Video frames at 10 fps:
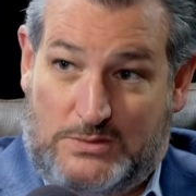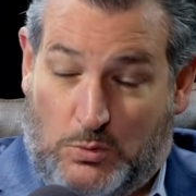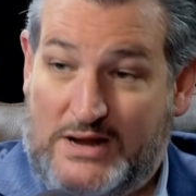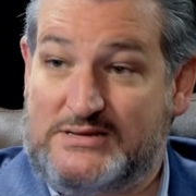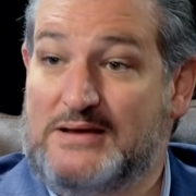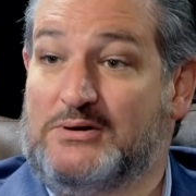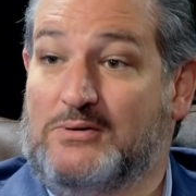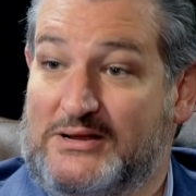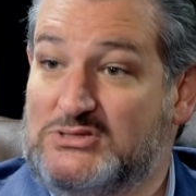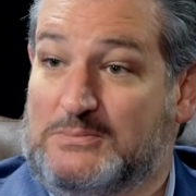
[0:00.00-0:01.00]
the white
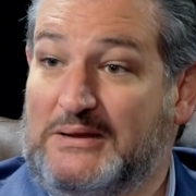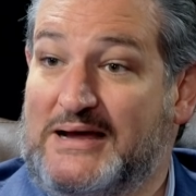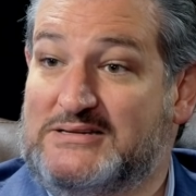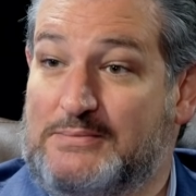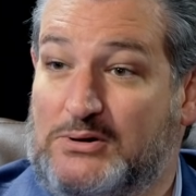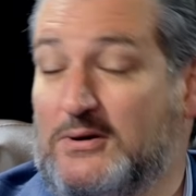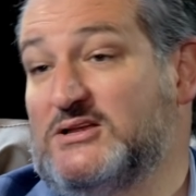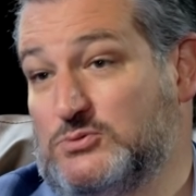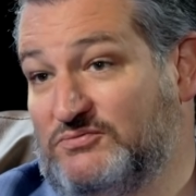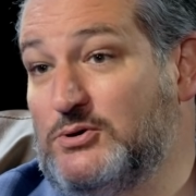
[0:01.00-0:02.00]
Democrats and the black
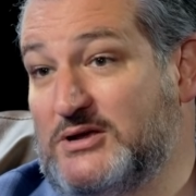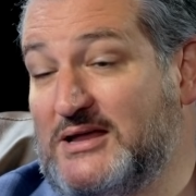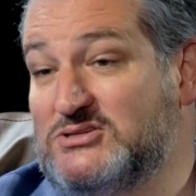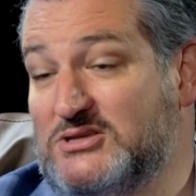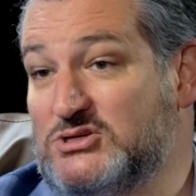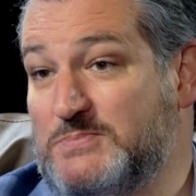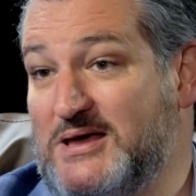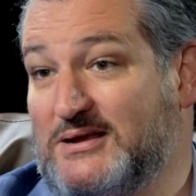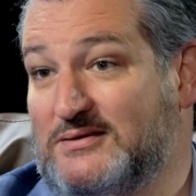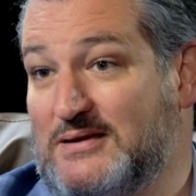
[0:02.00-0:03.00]
Democrats would vote against the
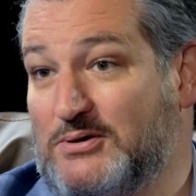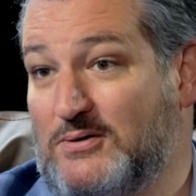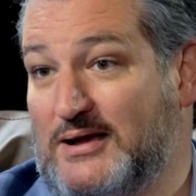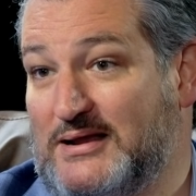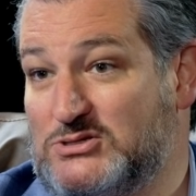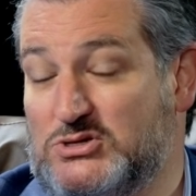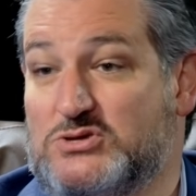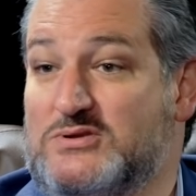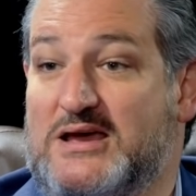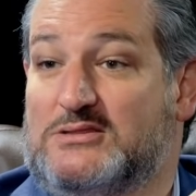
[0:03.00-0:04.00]
Hispanic Democrat, and so
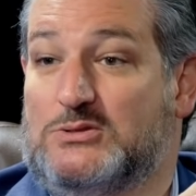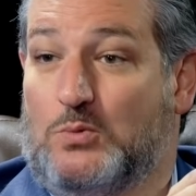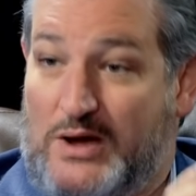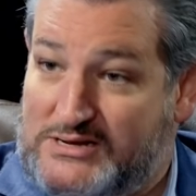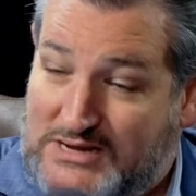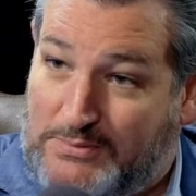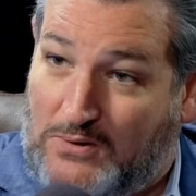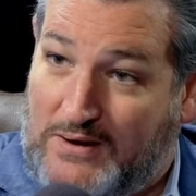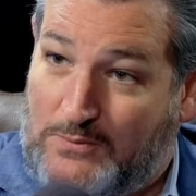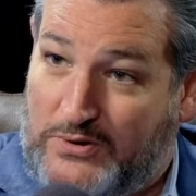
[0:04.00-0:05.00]
you'd get the white
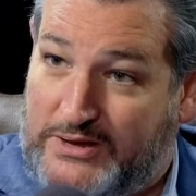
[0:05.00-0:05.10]
Democrat